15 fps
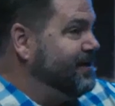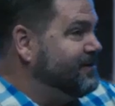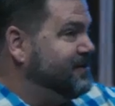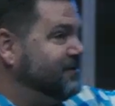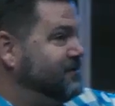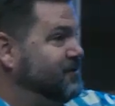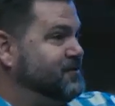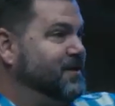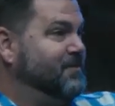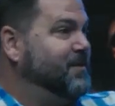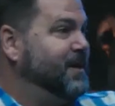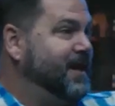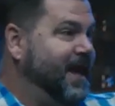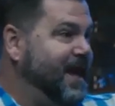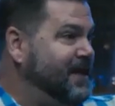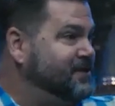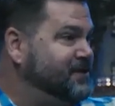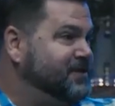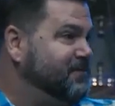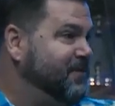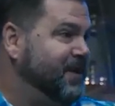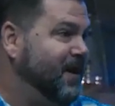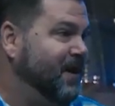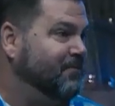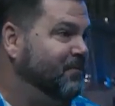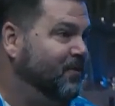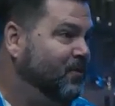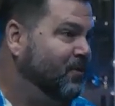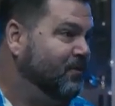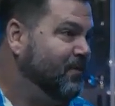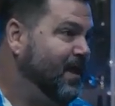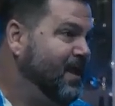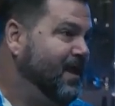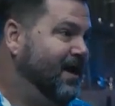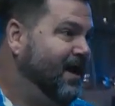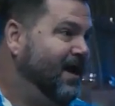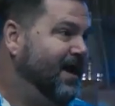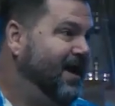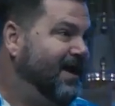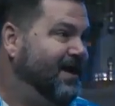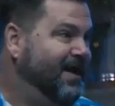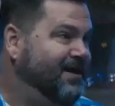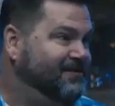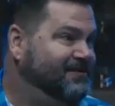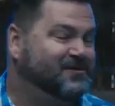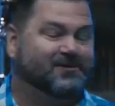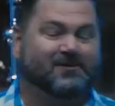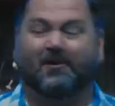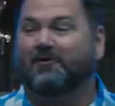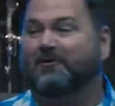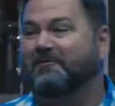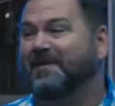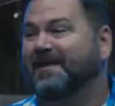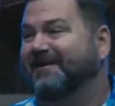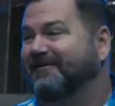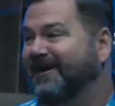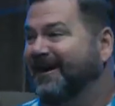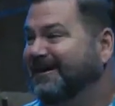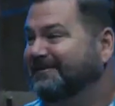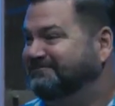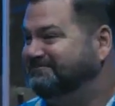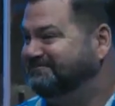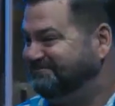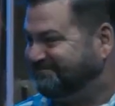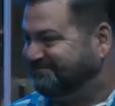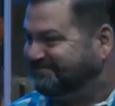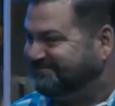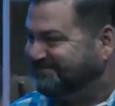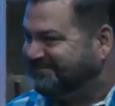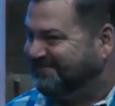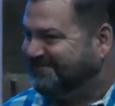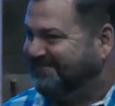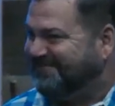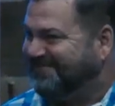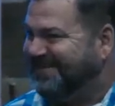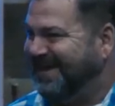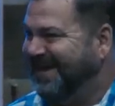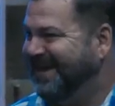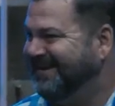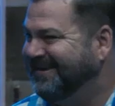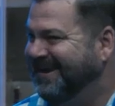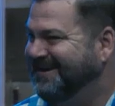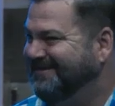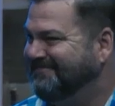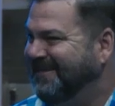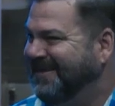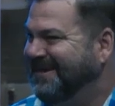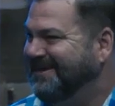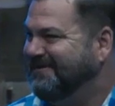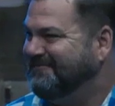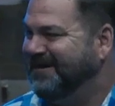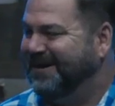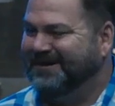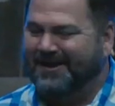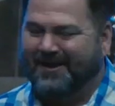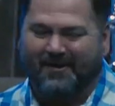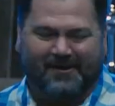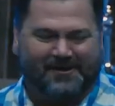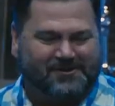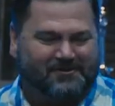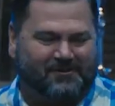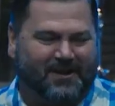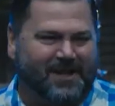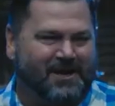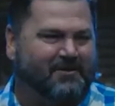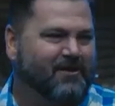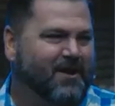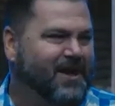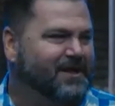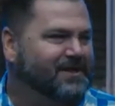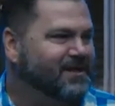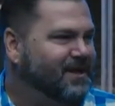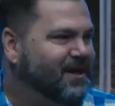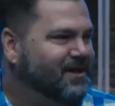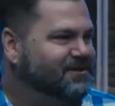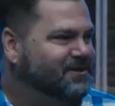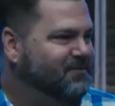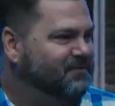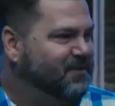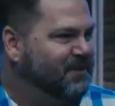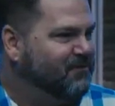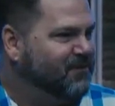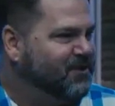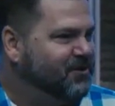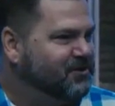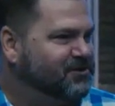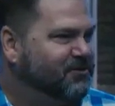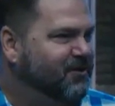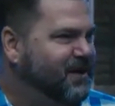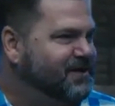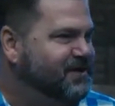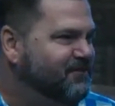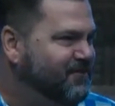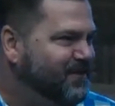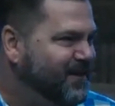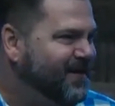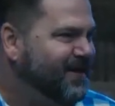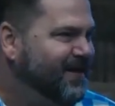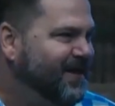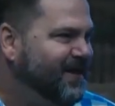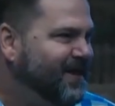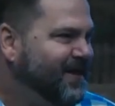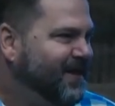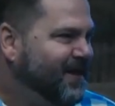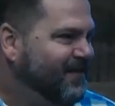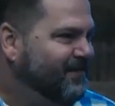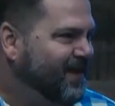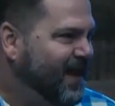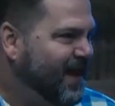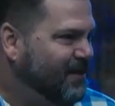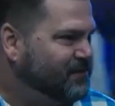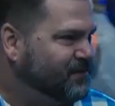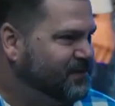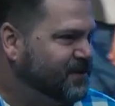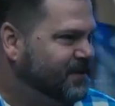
sent you somebody handsome and humble. Uh, and, and, so, right? And, uh, but no, it's really great uh, to be with you. It's great to be in the house